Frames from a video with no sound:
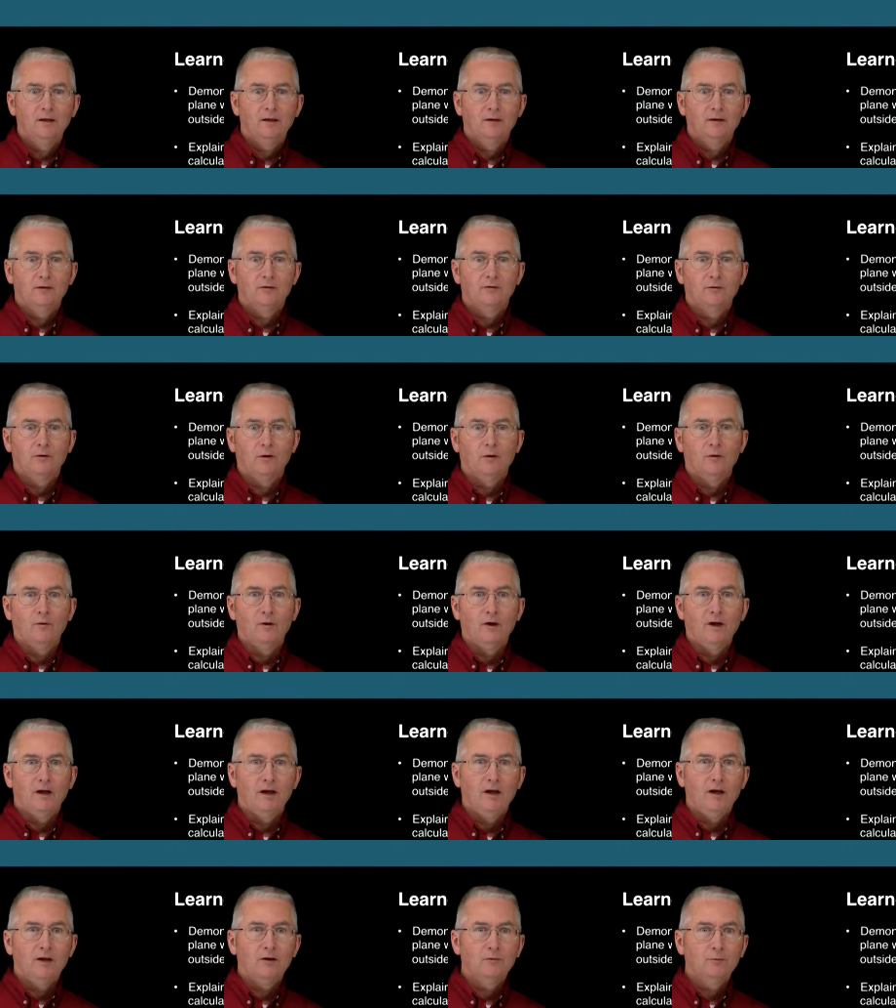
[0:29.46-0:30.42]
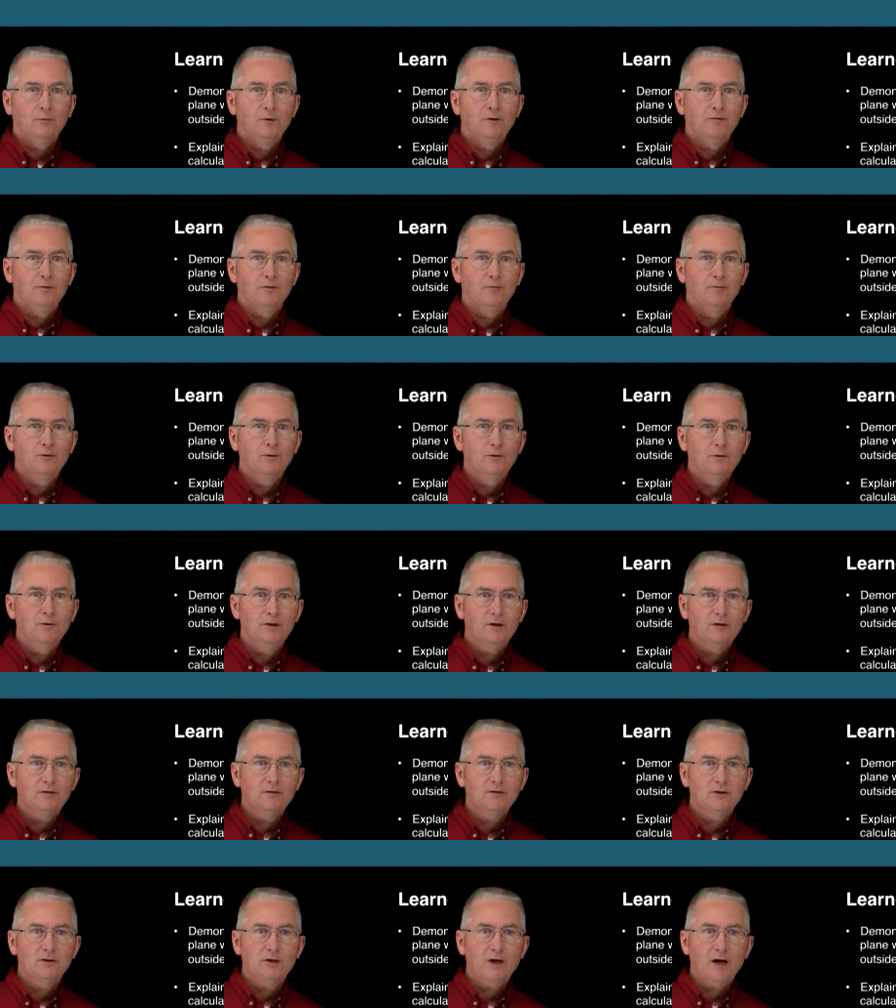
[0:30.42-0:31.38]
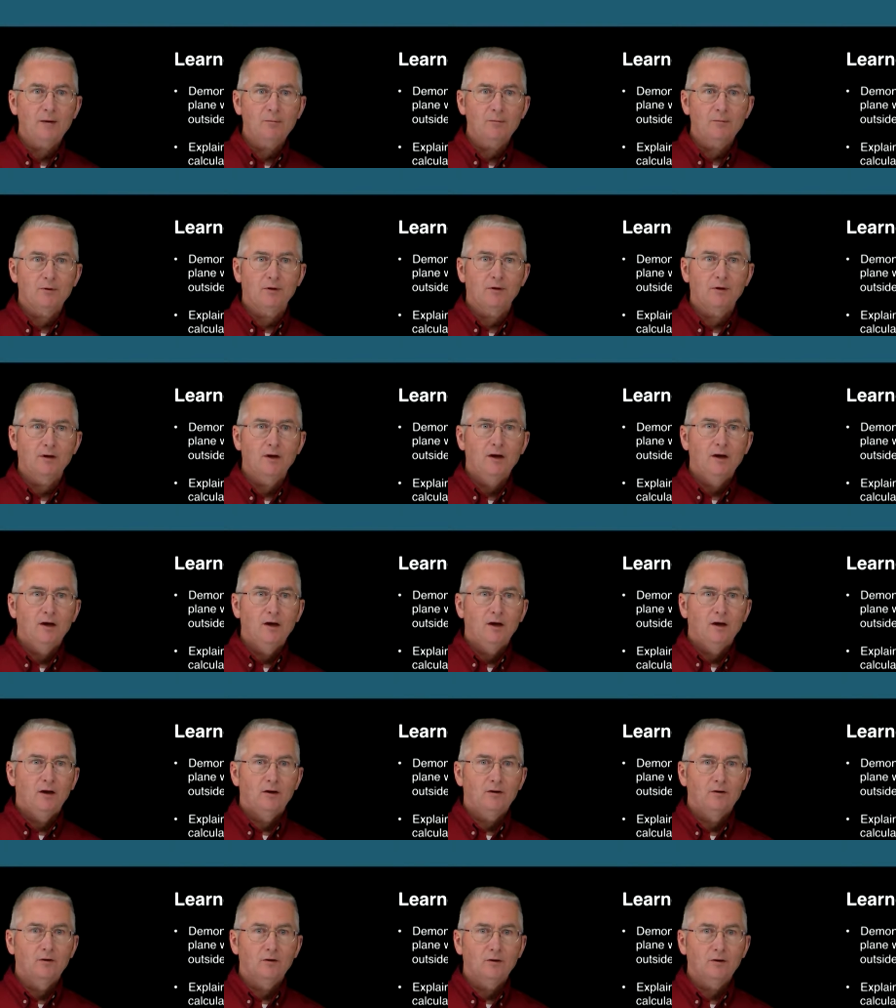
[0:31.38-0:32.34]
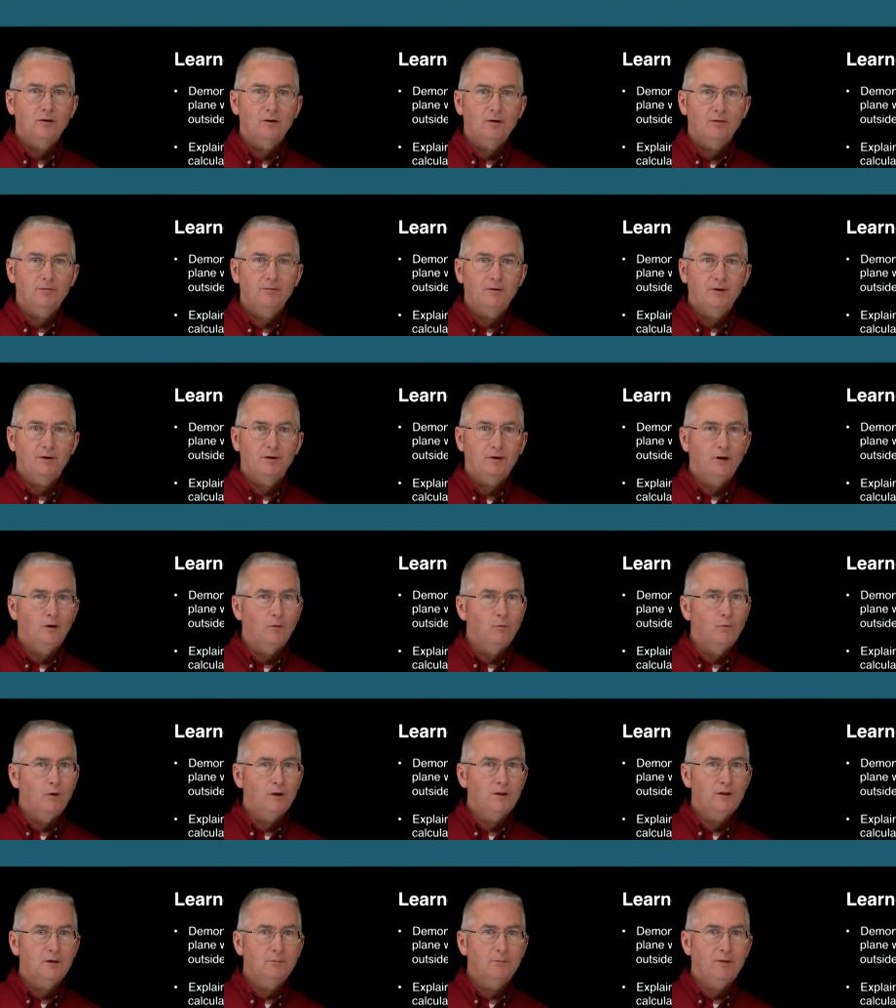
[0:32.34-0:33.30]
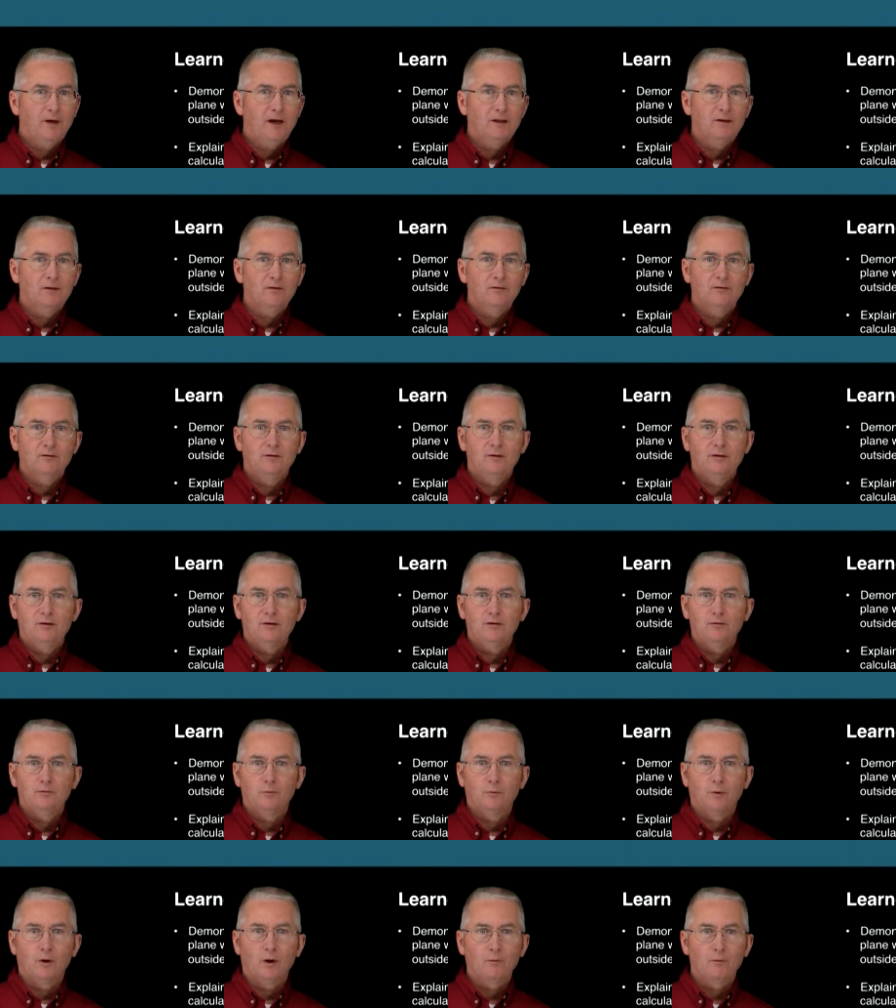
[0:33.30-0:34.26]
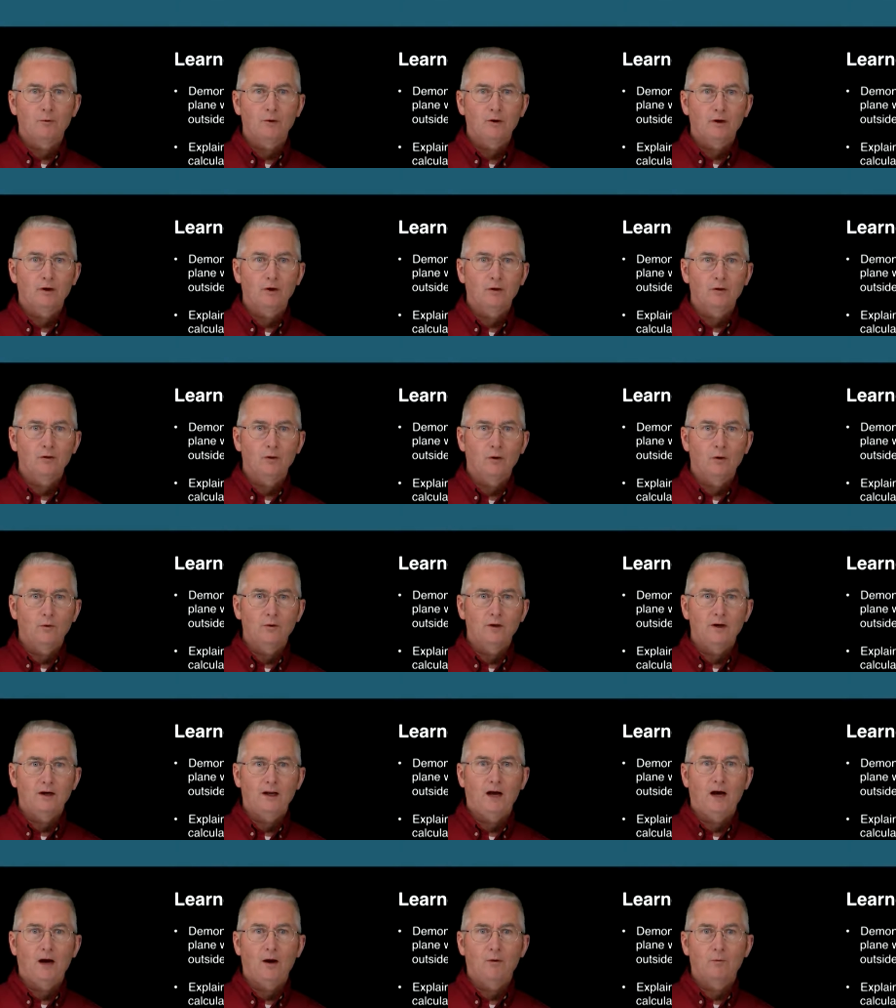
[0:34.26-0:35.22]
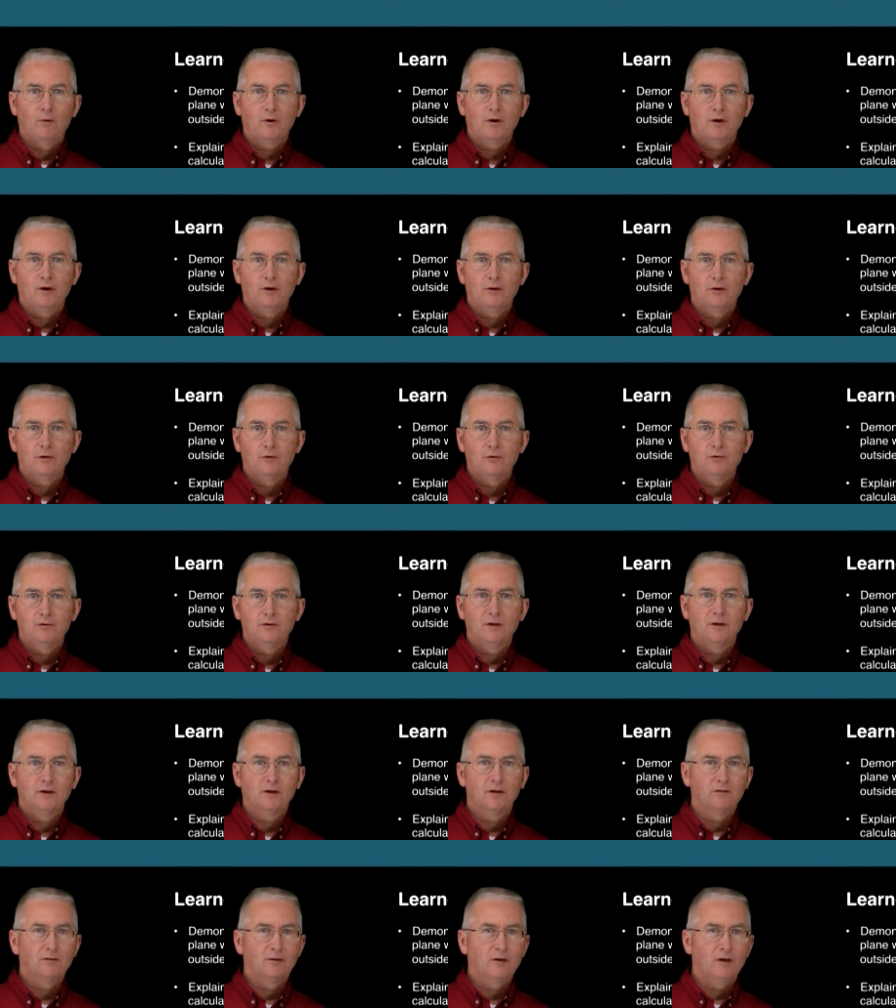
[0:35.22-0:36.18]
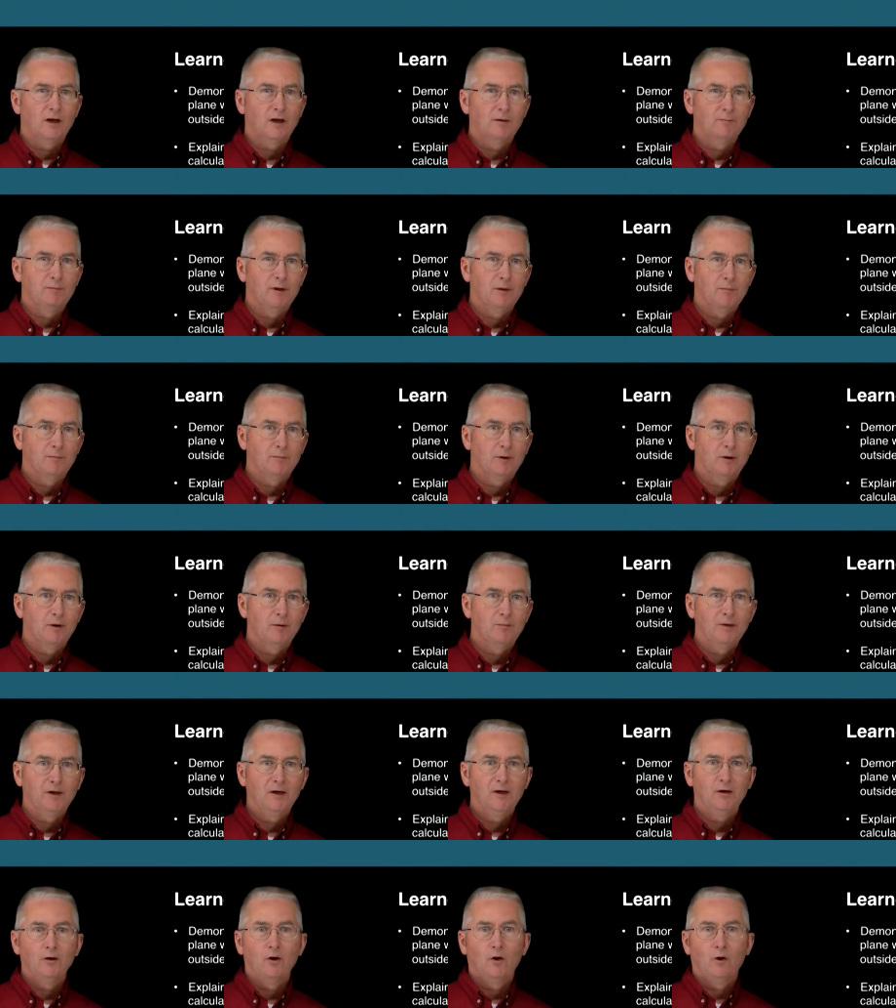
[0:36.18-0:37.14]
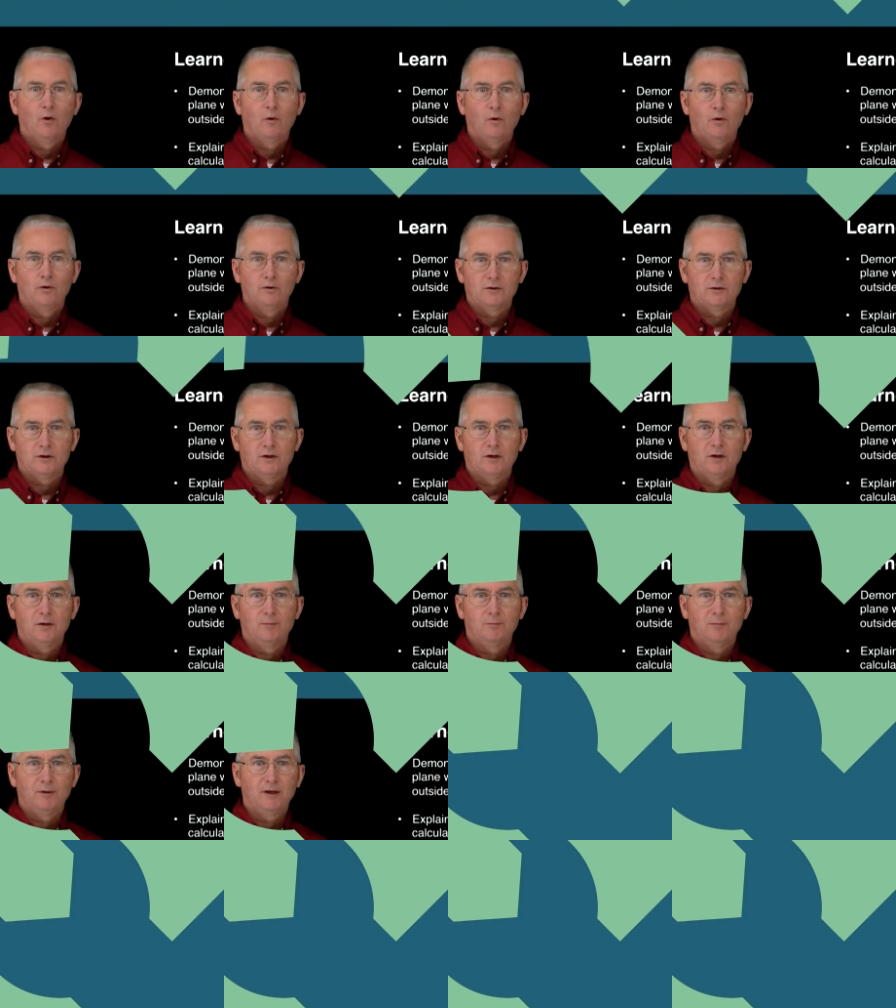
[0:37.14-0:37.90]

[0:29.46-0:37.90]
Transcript: So as we review this chapter, you're going to figure out what the ballast is, where we're going to load it, how we're going to use it. Is it going to be a permanent or is it going to be